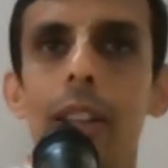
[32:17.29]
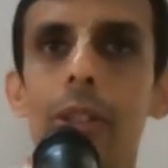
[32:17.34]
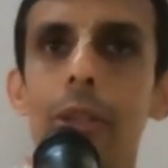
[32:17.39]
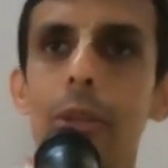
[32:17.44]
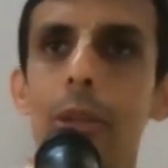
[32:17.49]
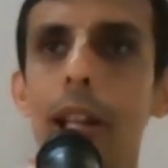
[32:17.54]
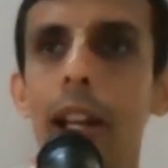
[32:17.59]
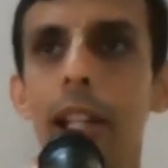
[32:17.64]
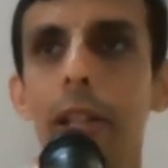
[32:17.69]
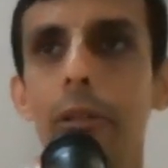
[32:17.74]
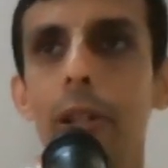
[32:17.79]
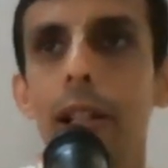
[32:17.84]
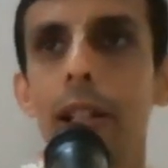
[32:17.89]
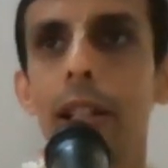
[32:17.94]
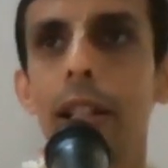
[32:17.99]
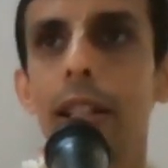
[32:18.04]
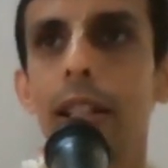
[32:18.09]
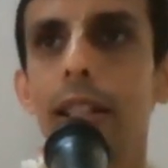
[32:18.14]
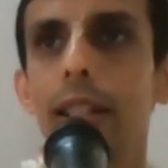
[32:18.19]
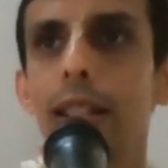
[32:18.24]
has to die
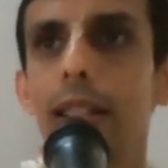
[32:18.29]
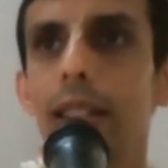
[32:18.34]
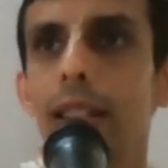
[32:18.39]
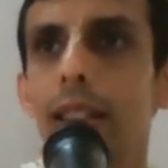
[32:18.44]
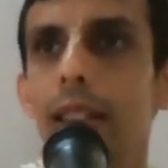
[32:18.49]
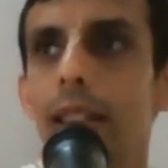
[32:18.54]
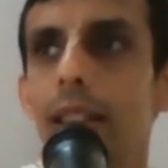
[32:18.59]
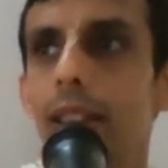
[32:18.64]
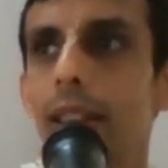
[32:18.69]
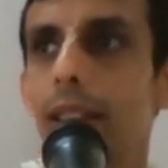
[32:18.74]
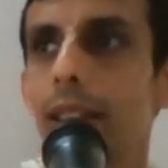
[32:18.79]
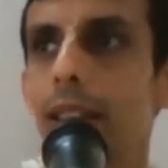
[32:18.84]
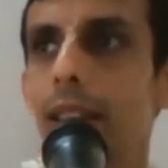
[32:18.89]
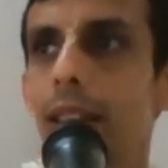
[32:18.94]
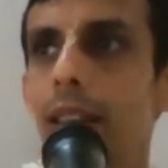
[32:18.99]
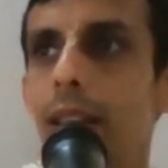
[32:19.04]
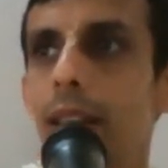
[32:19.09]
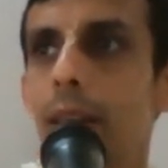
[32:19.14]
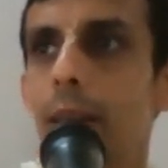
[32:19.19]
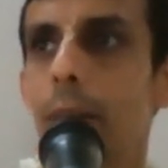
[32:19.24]
one.
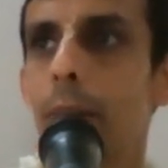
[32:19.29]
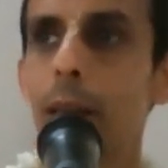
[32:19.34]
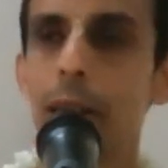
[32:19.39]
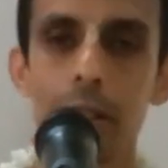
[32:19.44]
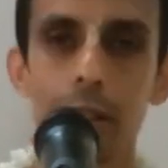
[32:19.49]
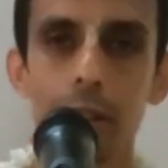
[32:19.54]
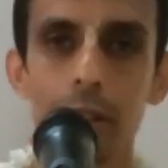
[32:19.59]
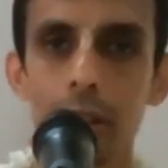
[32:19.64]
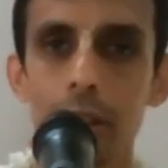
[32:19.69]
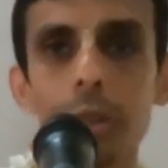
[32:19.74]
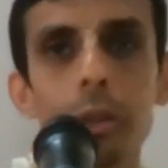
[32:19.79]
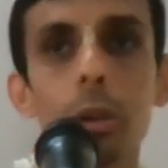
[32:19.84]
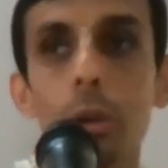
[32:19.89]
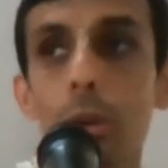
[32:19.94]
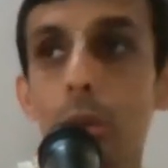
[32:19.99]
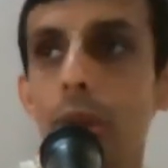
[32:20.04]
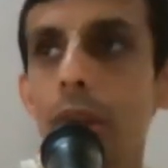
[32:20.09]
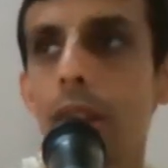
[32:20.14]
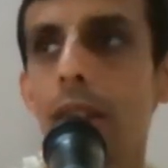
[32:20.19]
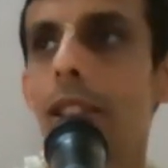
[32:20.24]
But
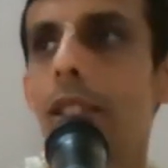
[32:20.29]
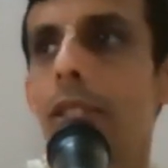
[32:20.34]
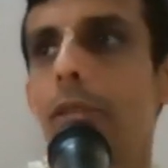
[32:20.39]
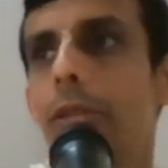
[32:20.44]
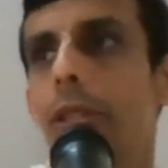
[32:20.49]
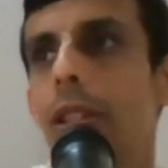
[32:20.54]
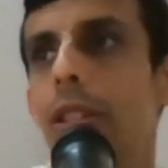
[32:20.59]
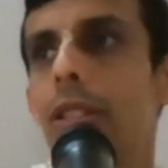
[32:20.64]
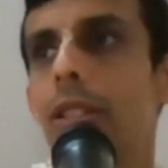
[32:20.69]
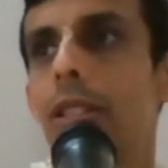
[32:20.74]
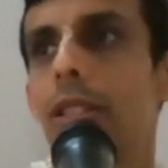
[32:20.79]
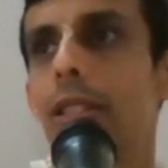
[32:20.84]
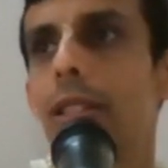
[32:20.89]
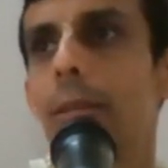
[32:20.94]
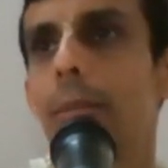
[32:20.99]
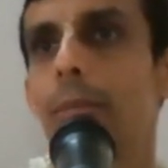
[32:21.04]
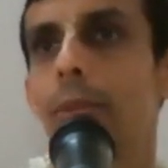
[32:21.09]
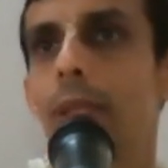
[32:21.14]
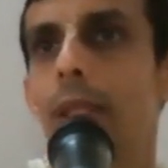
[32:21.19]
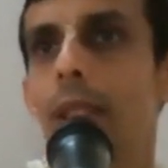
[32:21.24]
duty is
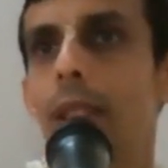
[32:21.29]
first.